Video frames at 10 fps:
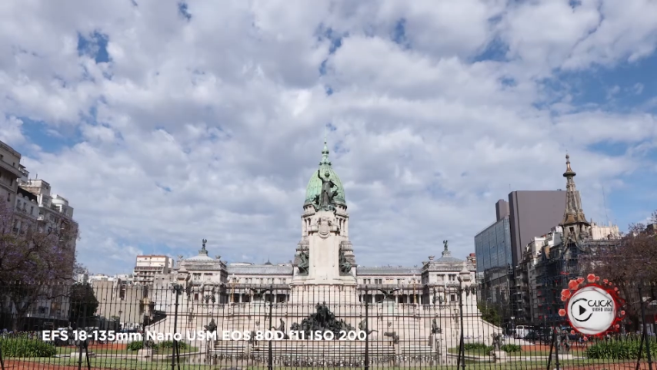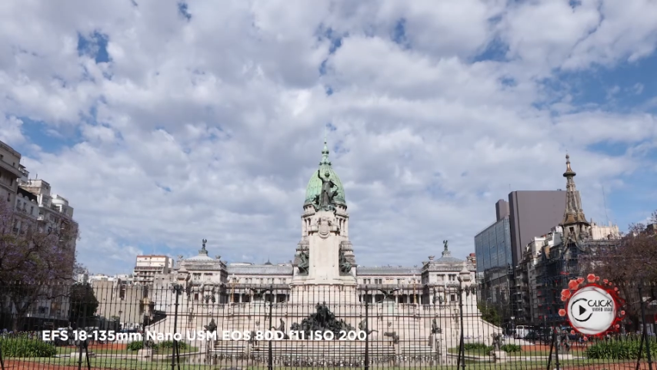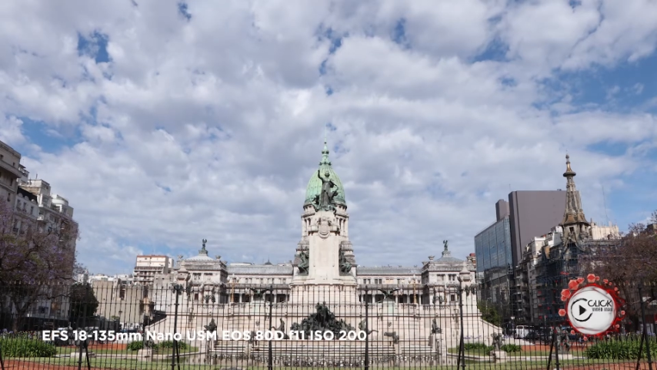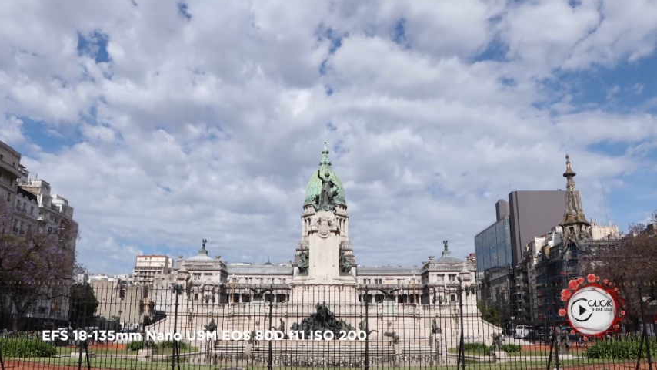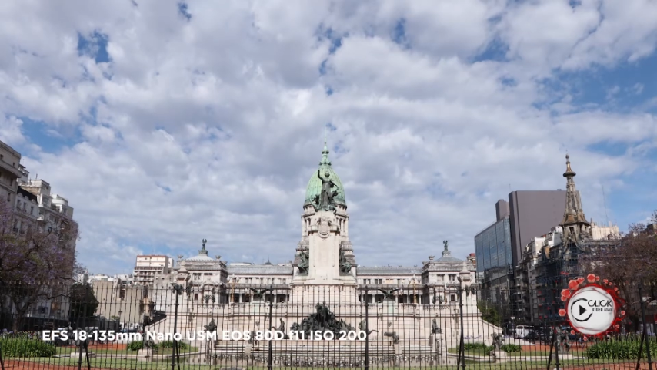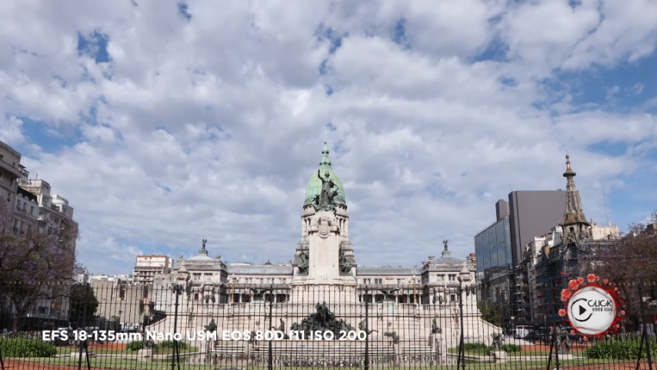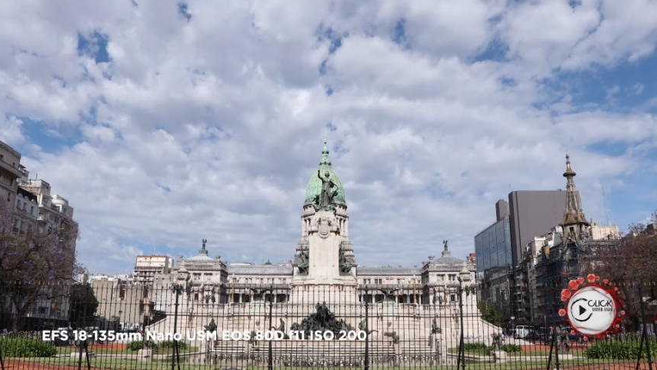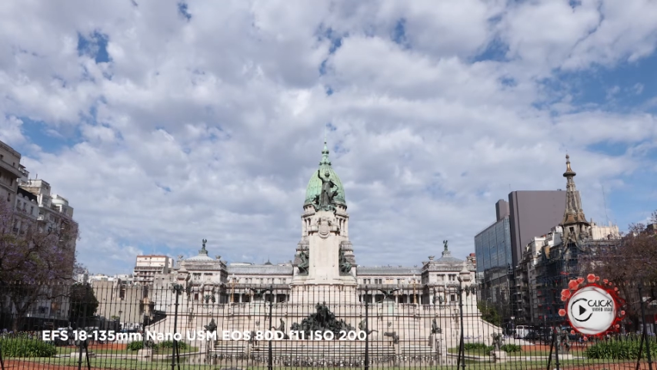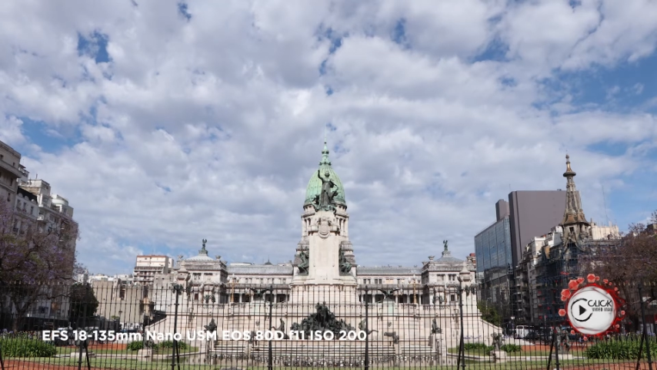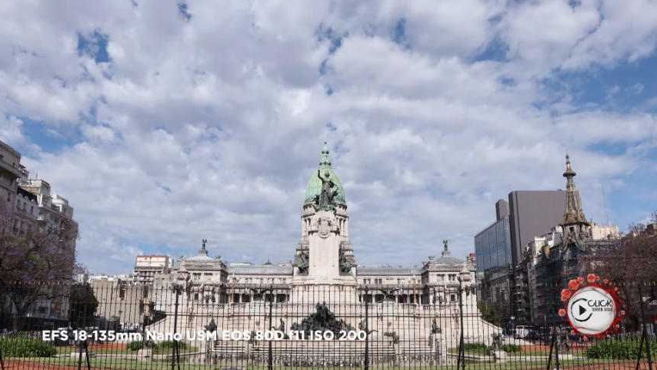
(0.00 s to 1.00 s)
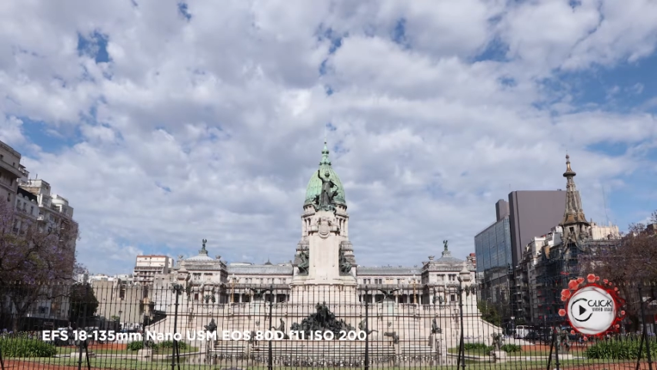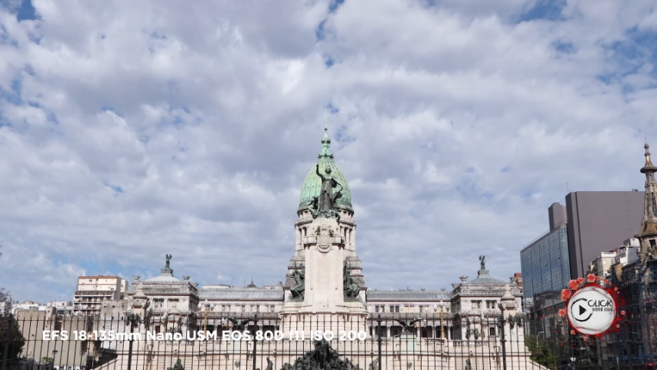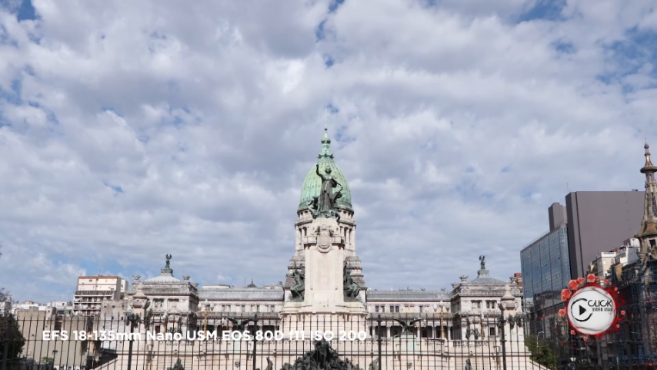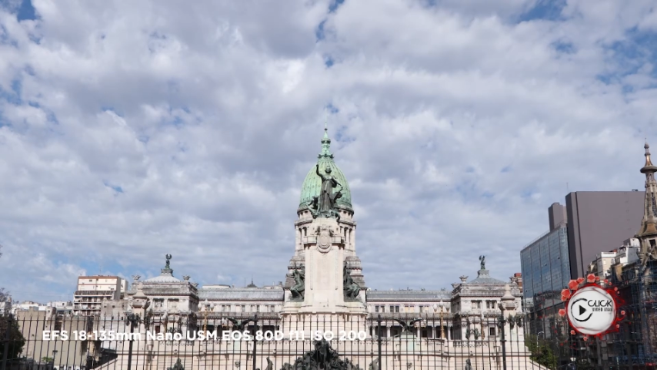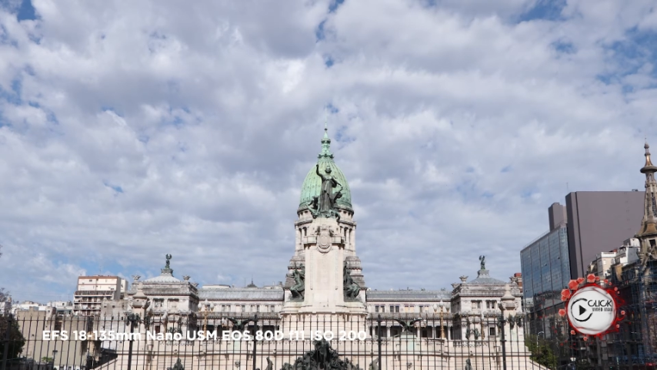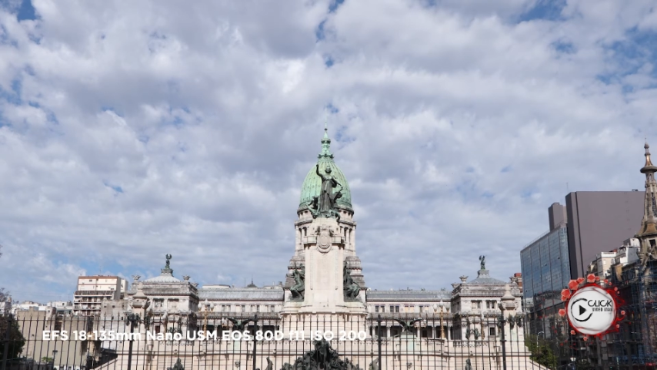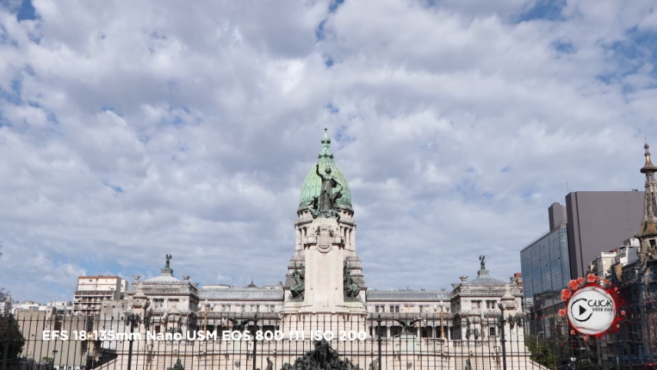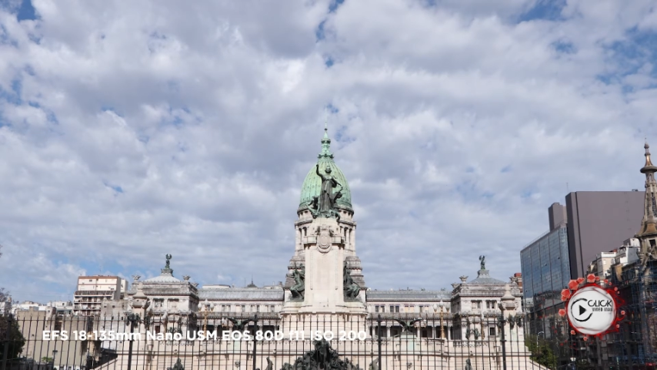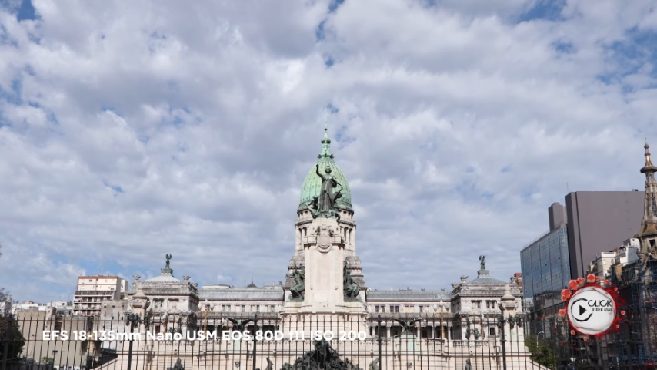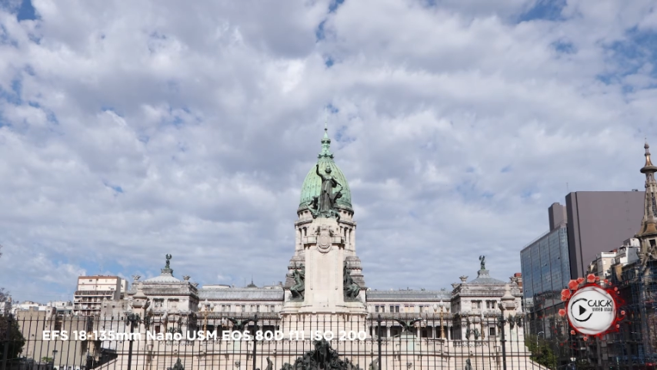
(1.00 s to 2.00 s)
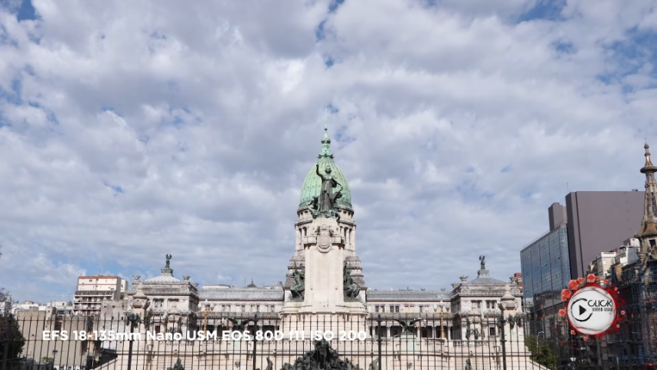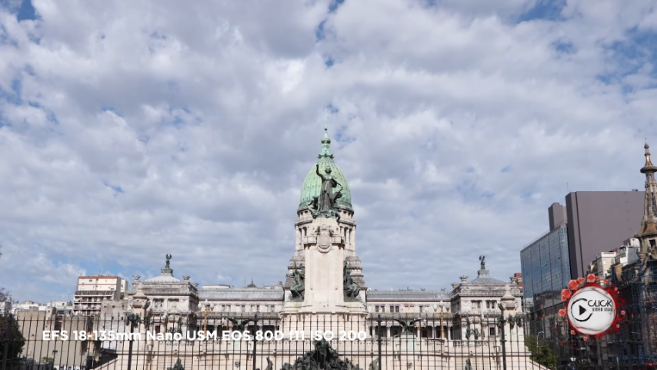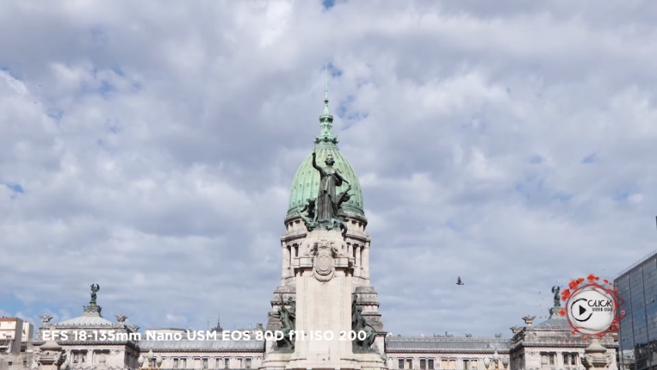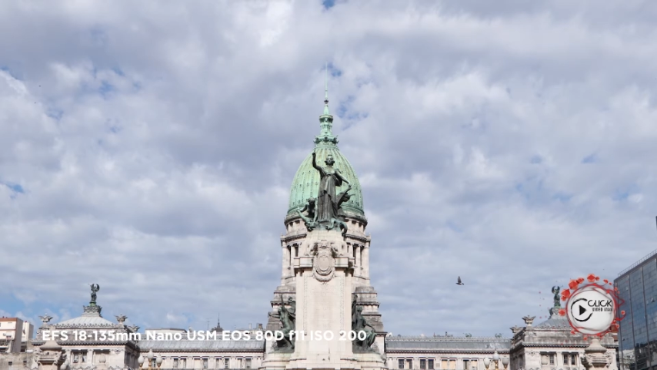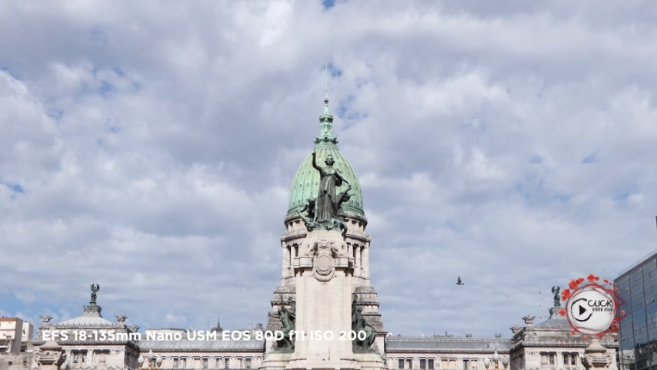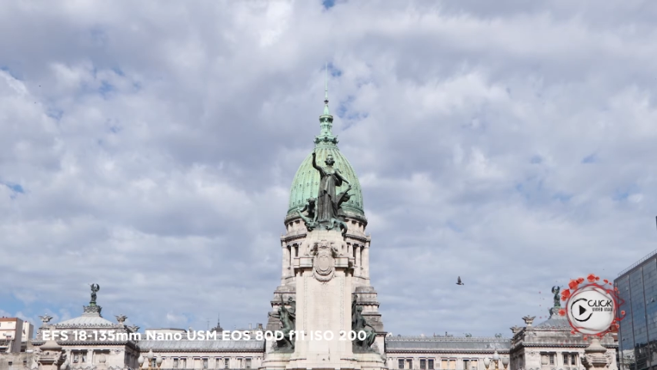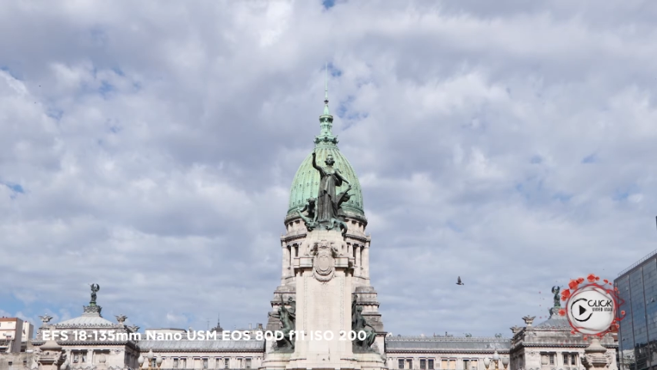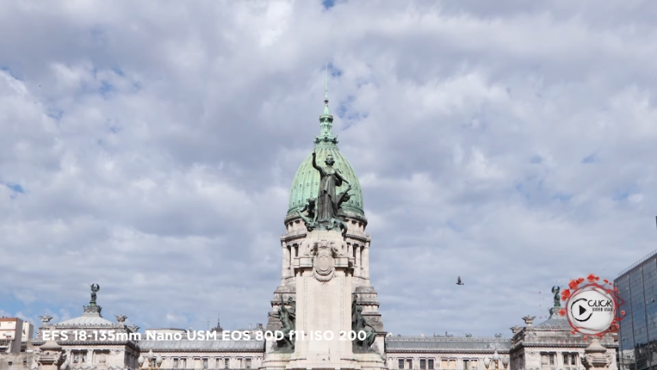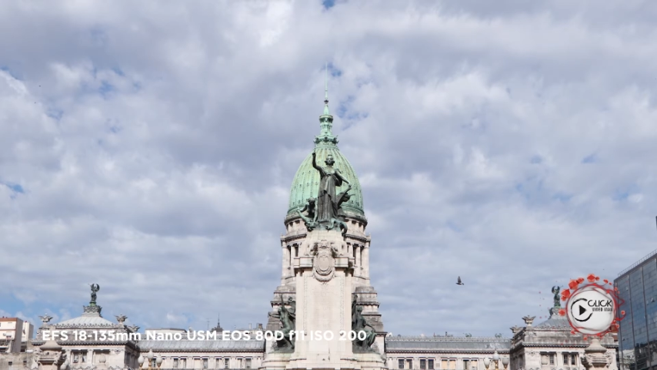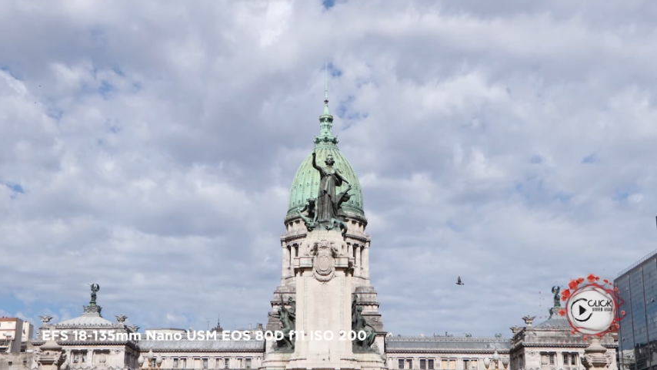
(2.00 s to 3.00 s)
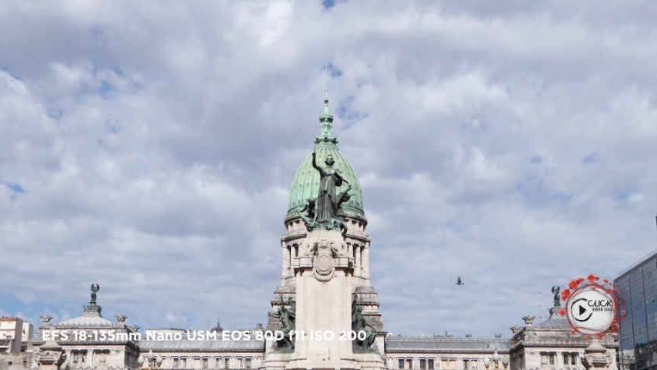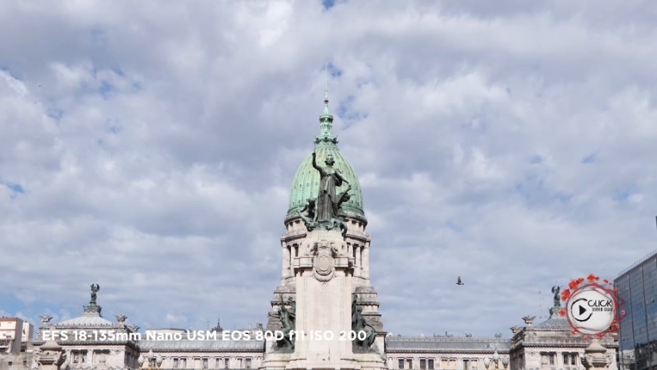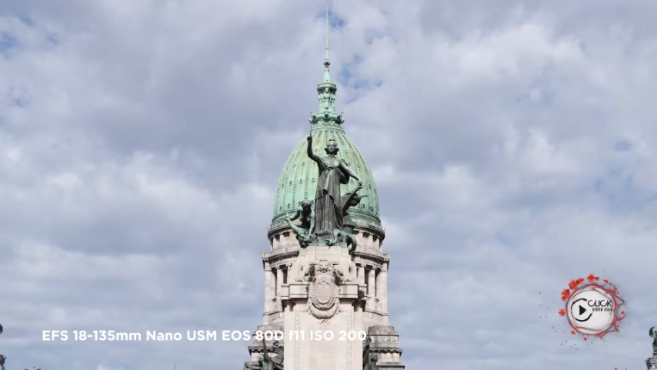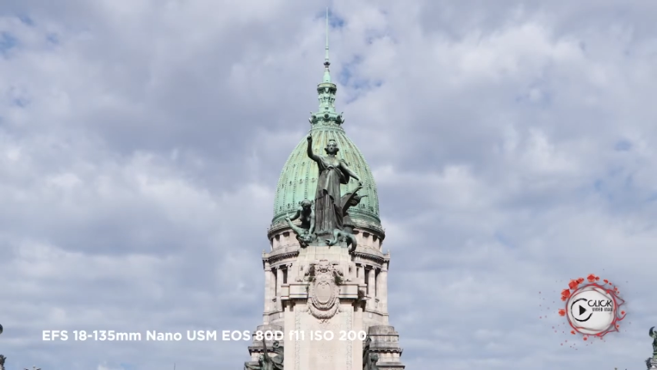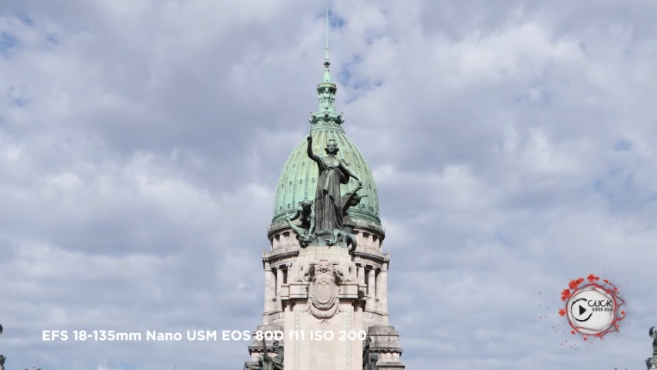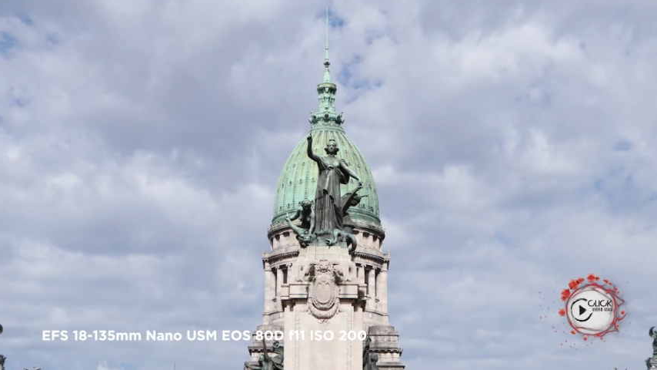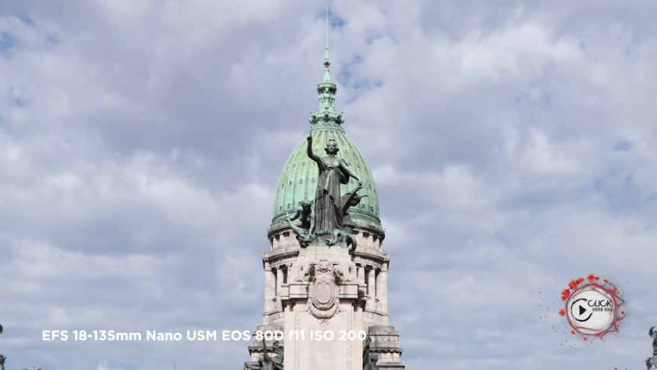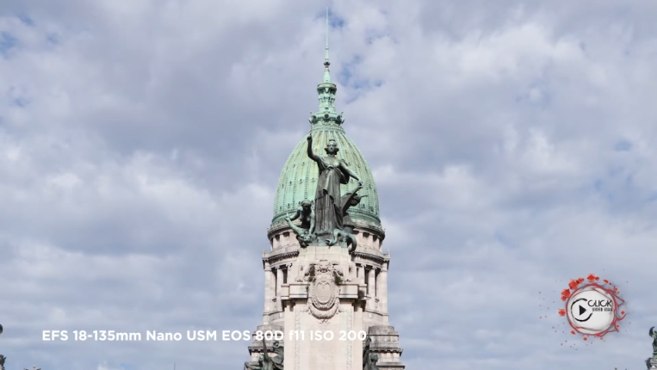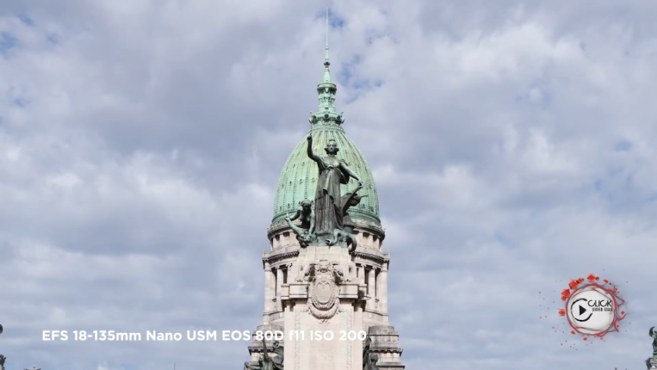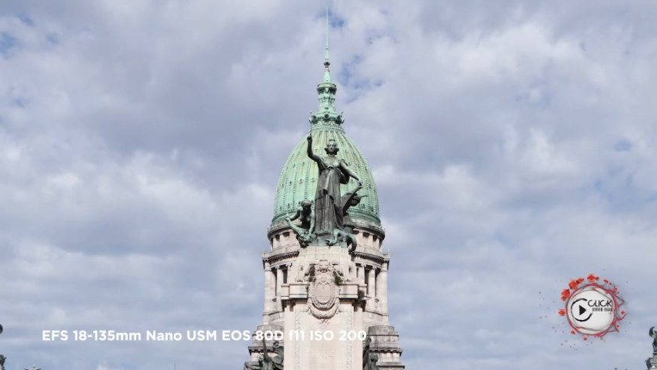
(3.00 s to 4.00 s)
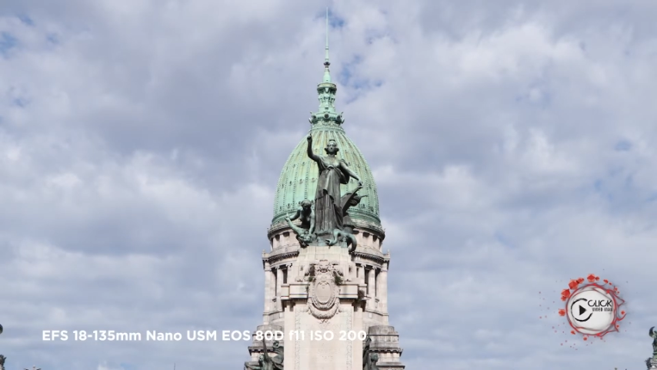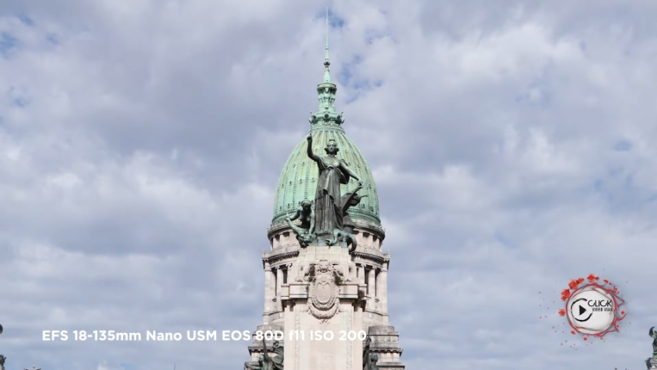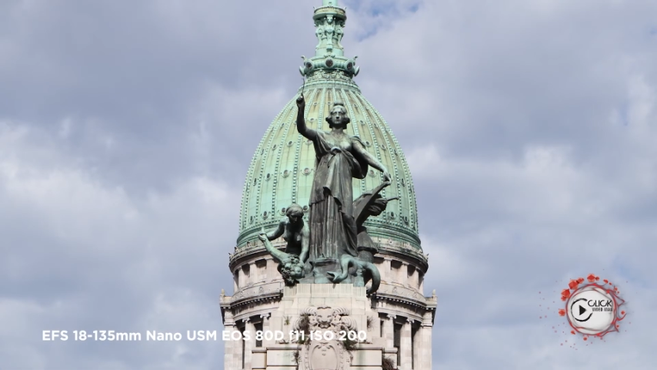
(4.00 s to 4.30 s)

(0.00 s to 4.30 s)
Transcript: Nobody's mouth can be seen.